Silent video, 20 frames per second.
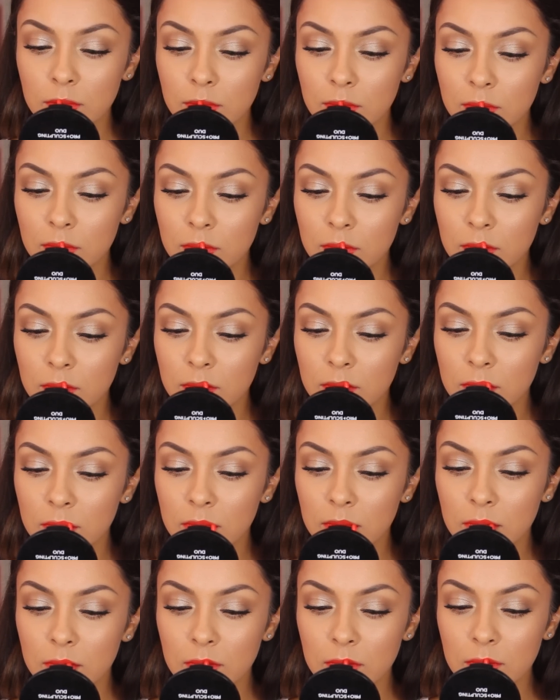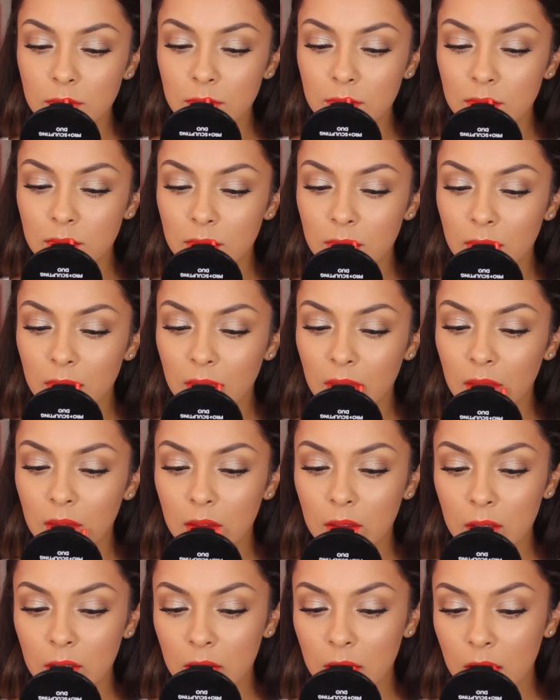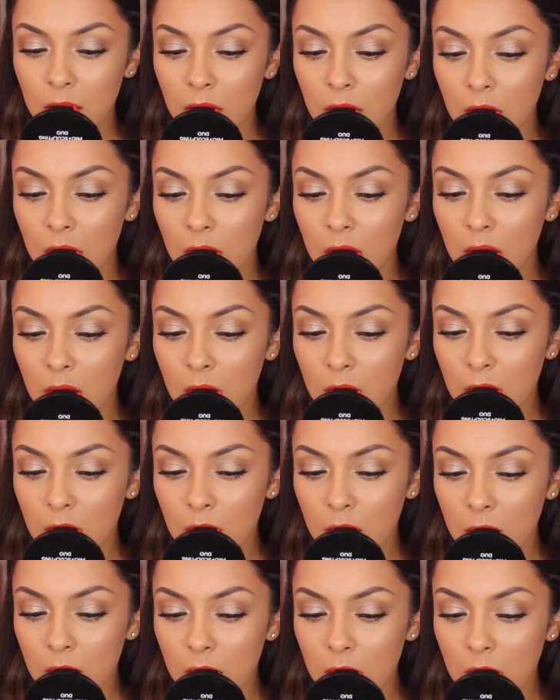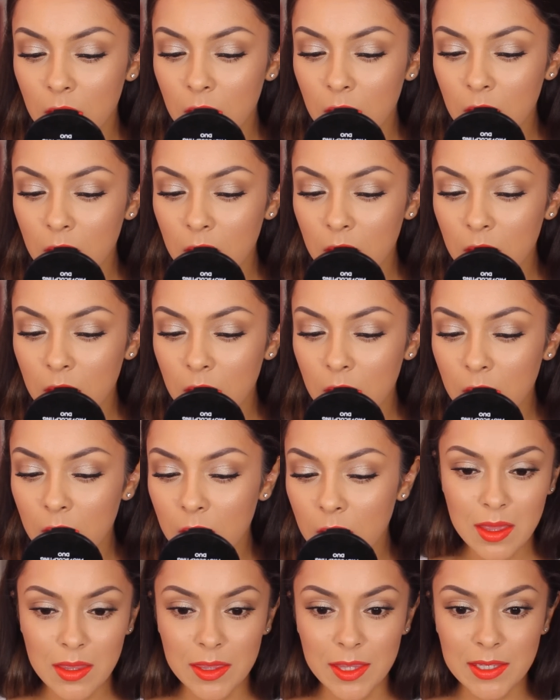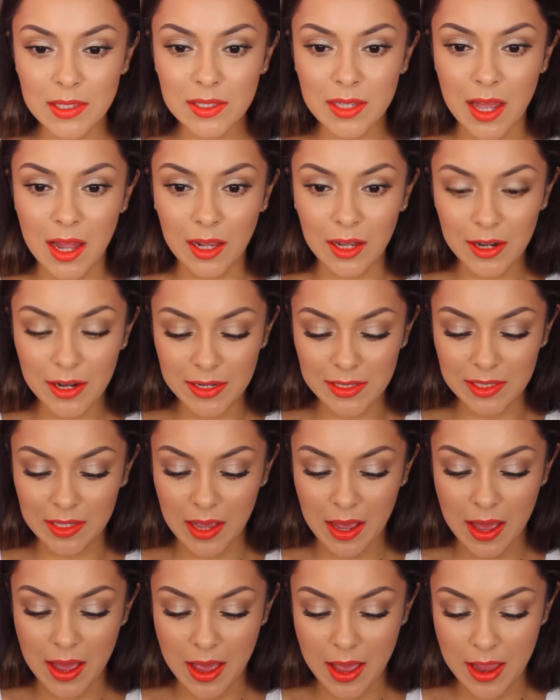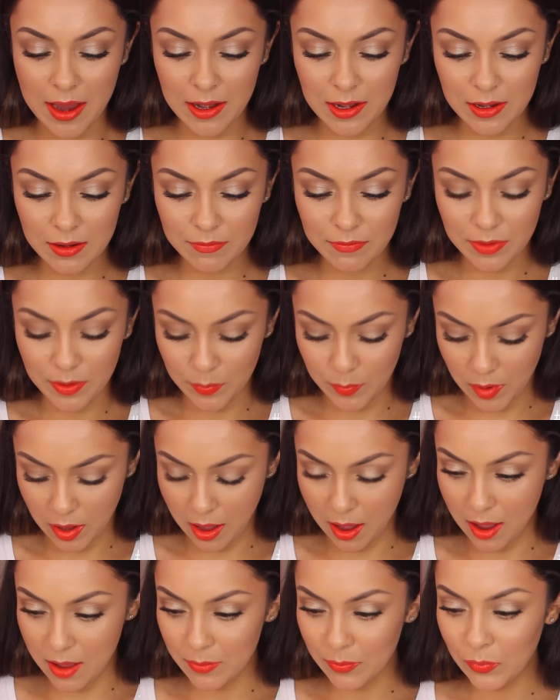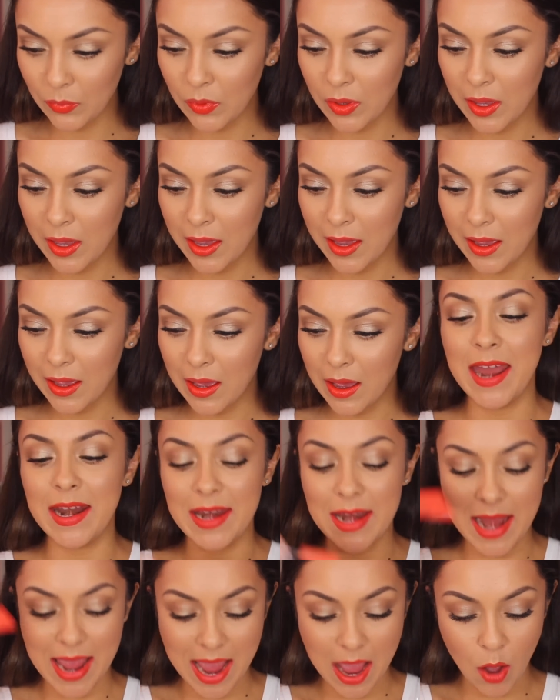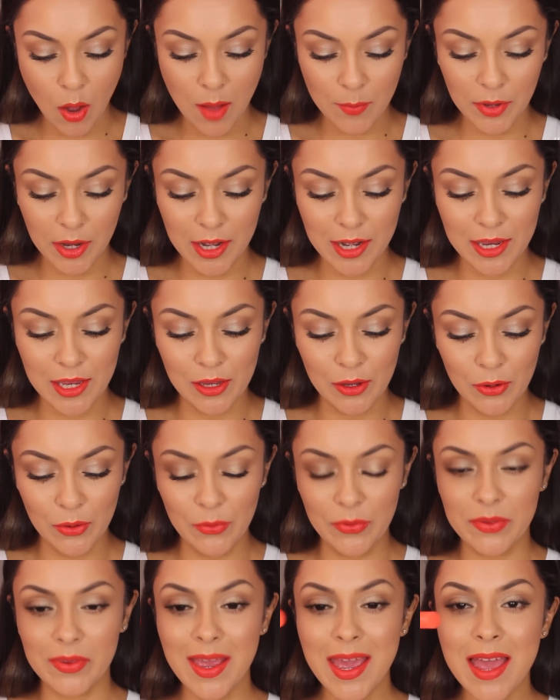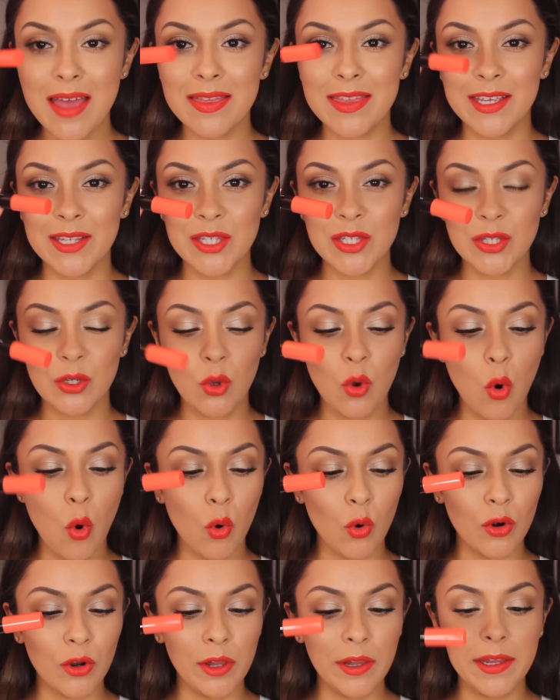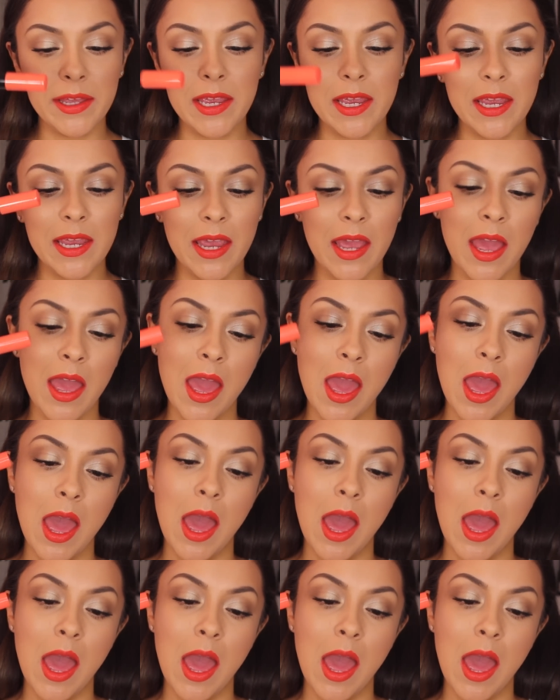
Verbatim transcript: Artist Acrylic Liquid Stain in number 932. This color is kind of the bomb. And now I'm gonna use this corally